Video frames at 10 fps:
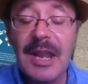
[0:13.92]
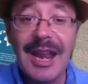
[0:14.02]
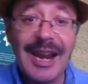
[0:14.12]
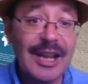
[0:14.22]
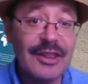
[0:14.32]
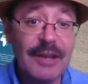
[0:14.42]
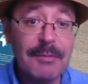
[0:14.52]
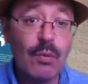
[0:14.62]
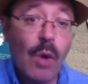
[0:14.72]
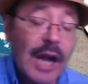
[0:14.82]
And they've
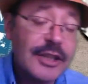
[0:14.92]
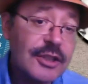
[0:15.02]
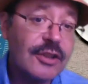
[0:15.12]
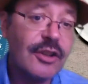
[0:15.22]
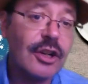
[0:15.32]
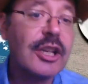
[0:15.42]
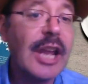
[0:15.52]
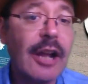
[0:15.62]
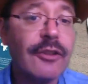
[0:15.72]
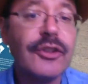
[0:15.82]
been watching their
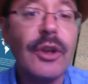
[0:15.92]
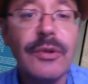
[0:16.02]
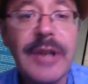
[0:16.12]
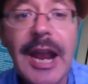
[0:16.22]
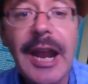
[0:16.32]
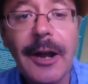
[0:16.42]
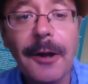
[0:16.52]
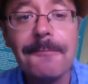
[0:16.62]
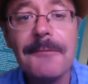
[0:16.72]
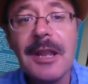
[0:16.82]
accounts go
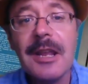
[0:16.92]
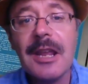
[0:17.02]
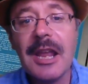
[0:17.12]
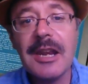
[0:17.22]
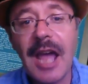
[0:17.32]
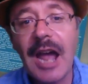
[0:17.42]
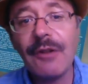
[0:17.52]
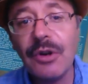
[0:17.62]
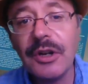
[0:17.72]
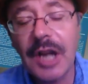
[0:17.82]
down and
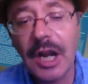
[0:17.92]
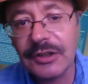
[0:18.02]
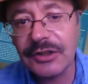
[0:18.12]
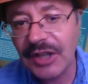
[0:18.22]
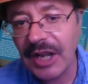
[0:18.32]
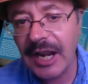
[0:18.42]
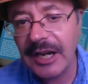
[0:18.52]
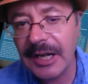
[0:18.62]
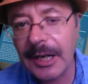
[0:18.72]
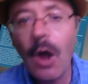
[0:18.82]
not really
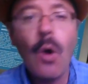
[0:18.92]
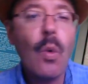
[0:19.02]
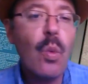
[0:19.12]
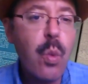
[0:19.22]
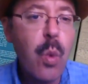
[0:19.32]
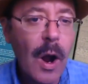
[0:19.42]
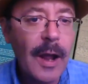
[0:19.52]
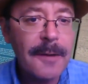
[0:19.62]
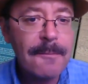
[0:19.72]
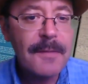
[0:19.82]
understanding
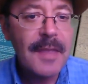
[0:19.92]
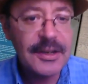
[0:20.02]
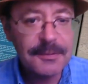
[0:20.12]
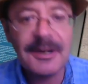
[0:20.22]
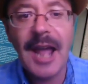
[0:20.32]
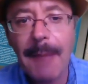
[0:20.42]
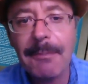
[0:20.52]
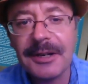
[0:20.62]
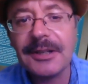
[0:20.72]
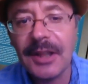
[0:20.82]
what has been
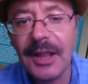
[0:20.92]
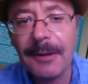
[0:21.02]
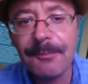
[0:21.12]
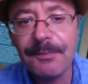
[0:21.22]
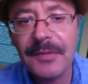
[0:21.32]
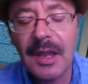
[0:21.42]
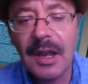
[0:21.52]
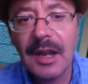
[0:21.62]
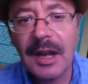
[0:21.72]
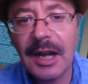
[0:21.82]
happening to them.
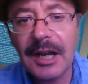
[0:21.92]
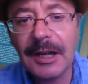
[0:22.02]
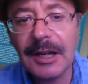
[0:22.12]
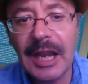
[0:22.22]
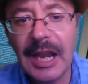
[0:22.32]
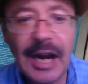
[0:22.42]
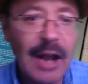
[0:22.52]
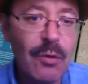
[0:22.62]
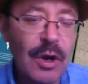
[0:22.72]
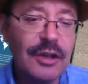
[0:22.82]
And
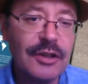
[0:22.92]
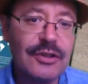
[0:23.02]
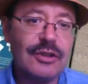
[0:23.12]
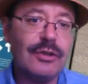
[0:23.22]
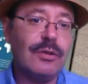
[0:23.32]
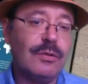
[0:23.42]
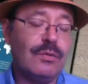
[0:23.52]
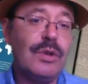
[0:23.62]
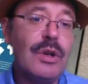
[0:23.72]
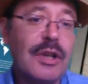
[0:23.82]
I want to
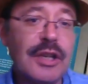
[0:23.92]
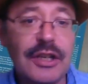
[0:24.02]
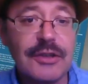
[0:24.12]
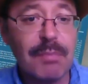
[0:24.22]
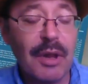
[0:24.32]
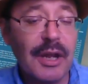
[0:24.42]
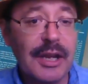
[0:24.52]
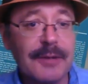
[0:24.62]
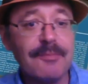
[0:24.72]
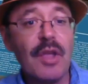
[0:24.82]
really
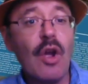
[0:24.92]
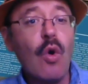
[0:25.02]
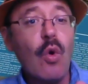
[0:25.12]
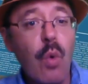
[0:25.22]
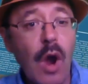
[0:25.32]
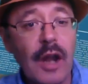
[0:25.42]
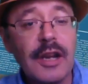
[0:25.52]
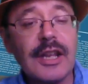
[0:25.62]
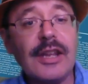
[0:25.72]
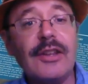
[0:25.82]
explain what
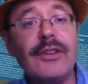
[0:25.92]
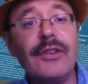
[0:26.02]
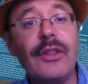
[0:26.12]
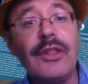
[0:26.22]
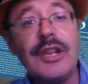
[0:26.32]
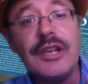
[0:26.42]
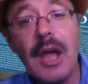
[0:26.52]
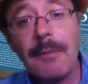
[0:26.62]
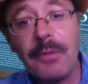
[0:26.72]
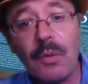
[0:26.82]
is the
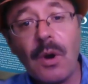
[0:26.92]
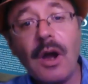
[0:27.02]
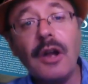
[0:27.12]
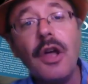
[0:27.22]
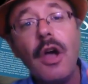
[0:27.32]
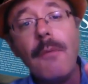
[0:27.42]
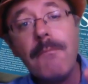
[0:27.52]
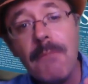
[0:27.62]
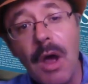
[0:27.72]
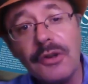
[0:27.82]
number one
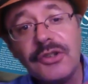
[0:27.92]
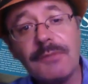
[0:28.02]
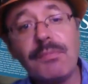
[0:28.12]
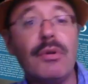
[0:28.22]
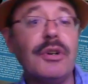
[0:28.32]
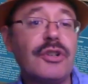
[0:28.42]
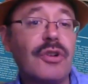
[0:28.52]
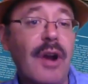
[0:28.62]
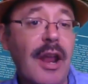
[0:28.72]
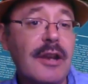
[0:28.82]
most important
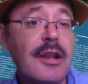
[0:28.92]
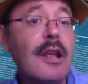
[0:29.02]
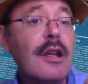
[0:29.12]
trend